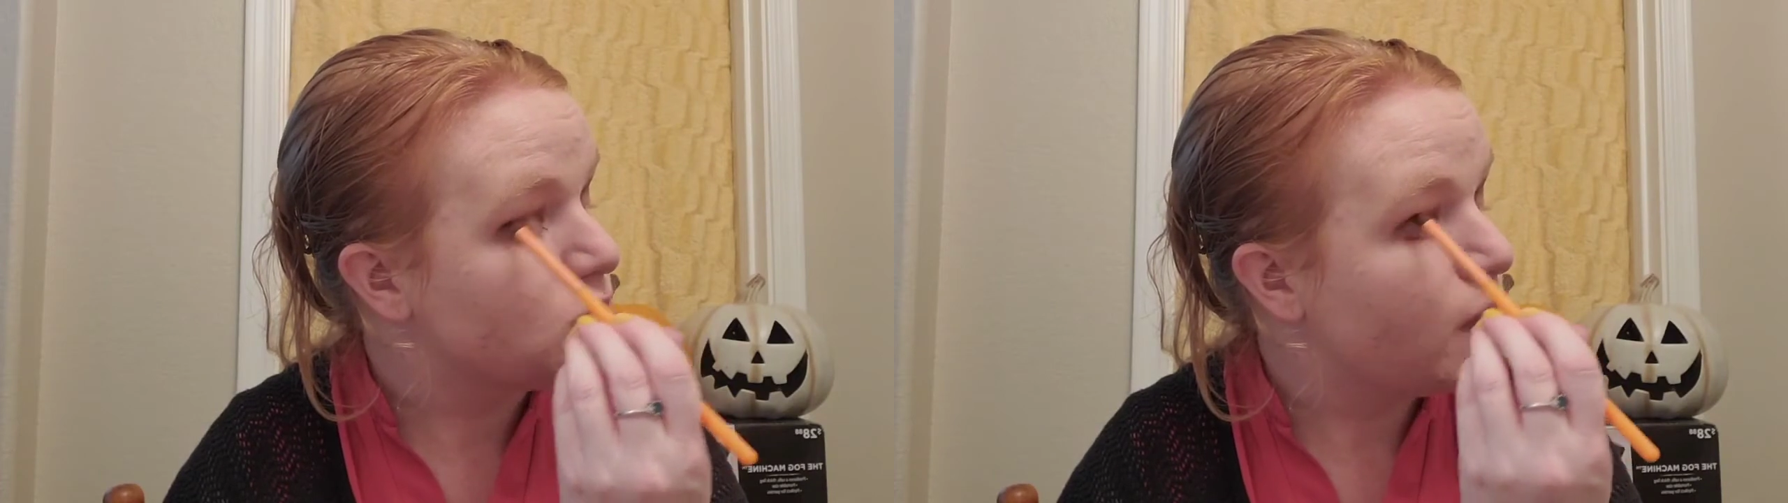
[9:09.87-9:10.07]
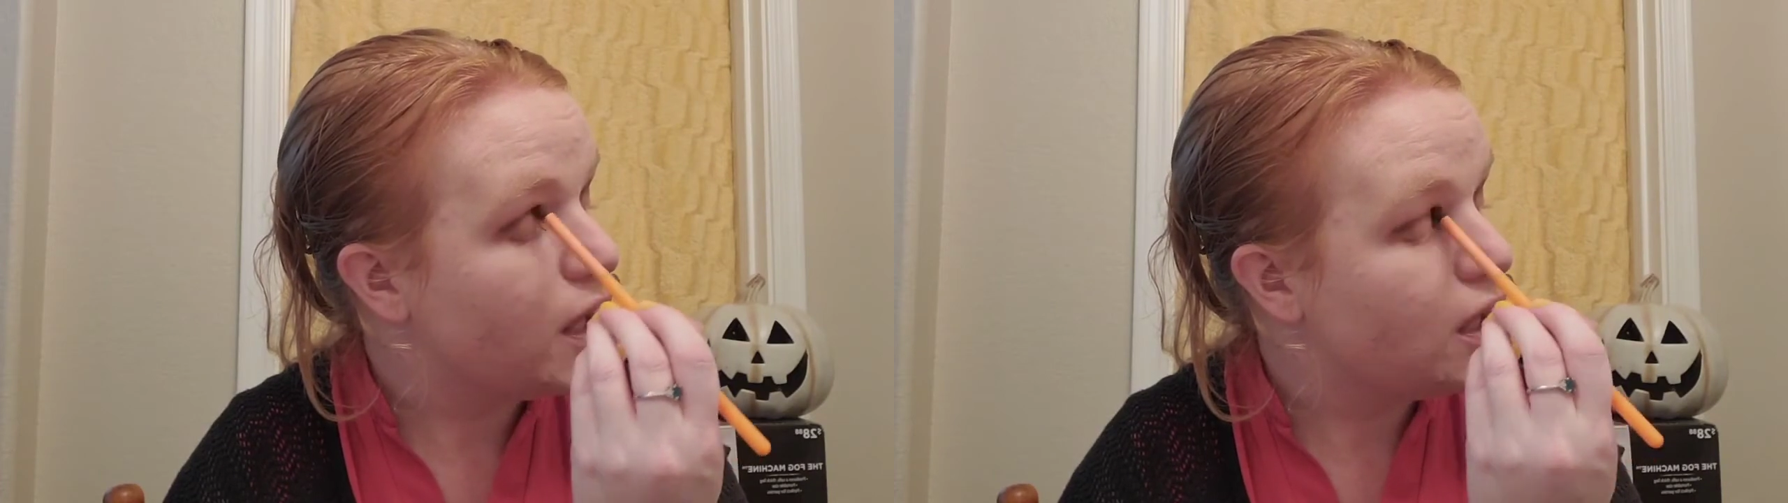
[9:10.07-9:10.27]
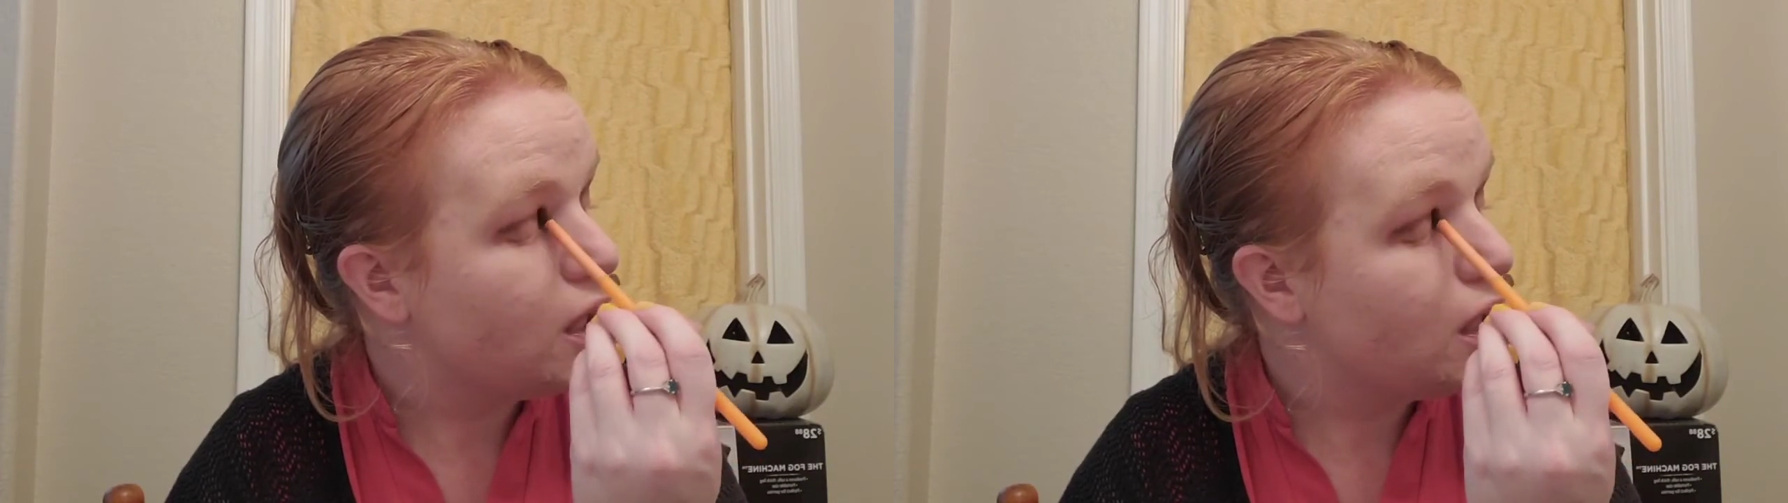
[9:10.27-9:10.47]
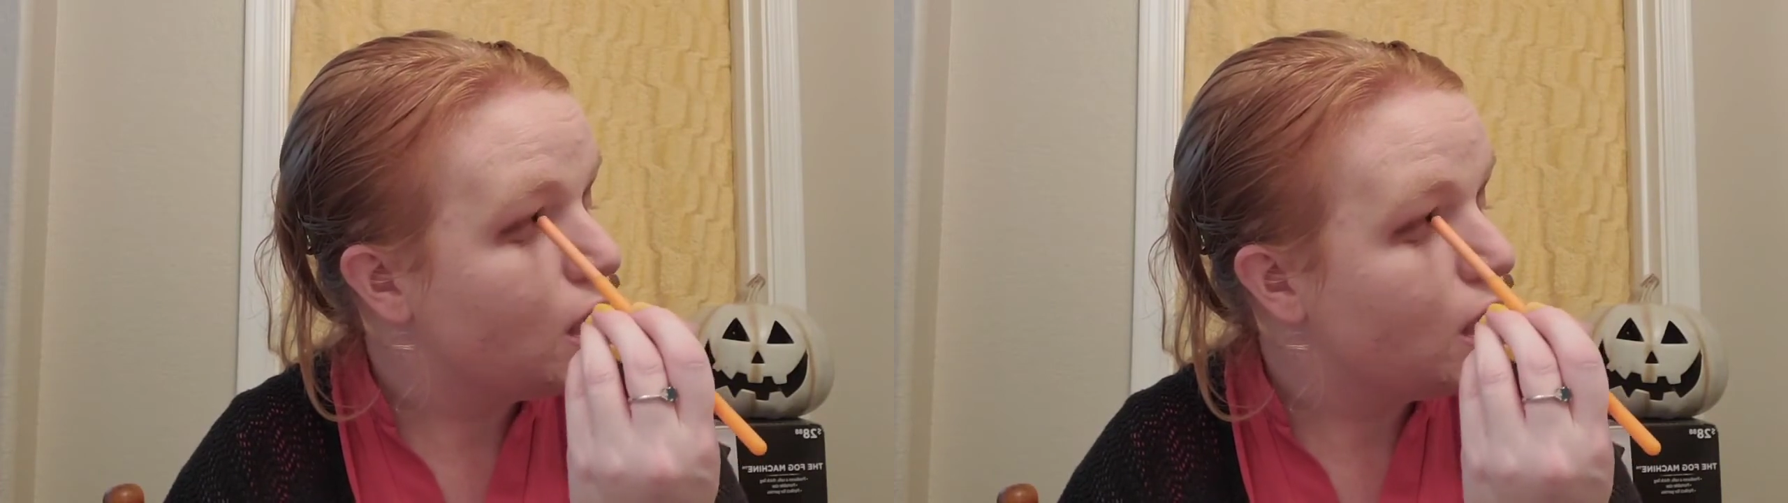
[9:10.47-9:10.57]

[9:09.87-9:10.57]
away,